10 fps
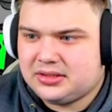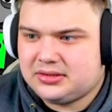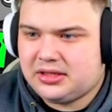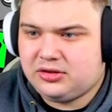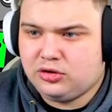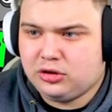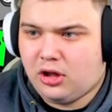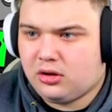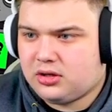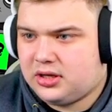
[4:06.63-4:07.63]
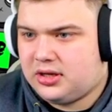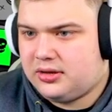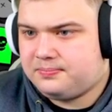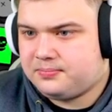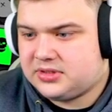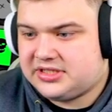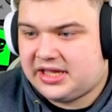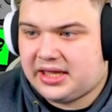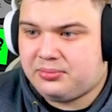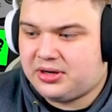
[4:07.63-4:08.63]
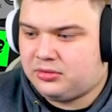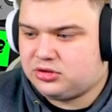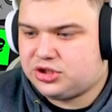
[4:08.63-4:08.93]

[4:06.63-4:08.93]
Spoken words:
They do lock sticky pretty much.